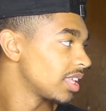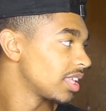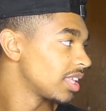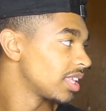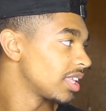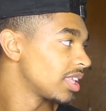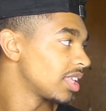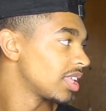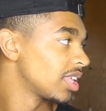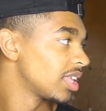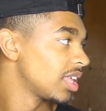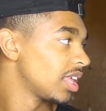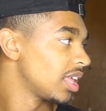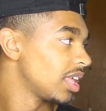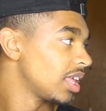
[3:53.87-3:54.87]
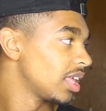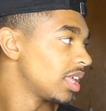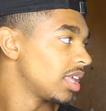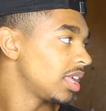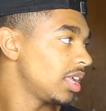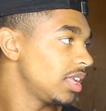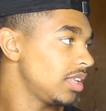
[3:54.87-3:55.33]

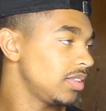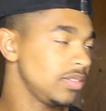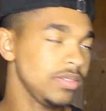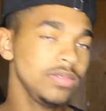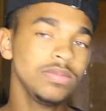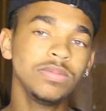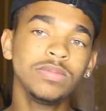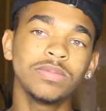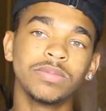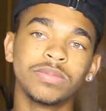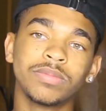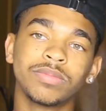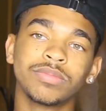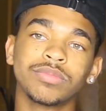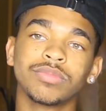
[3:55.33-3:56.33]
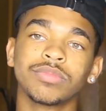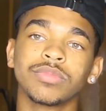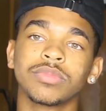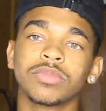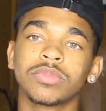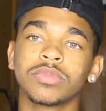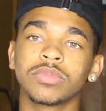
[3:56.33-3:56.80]

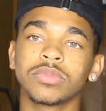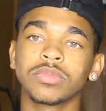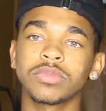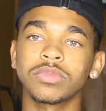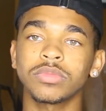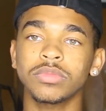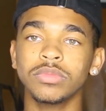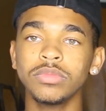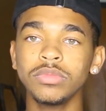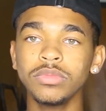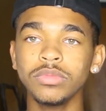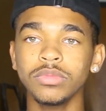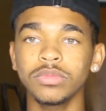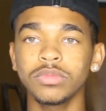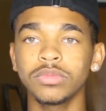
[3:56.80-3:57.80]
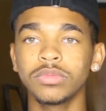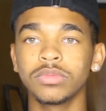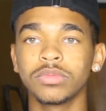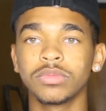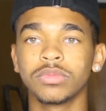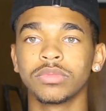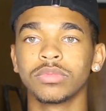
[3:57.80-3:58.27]

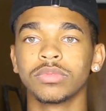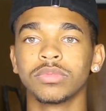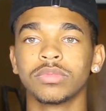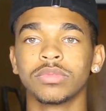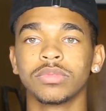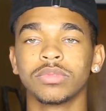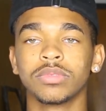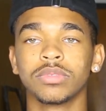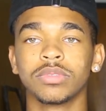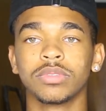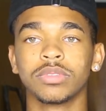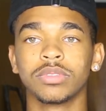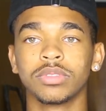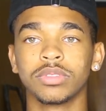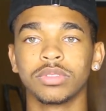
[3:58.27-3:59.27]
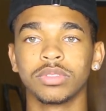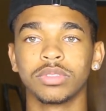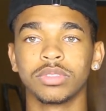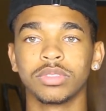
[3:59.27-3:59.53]
(silent)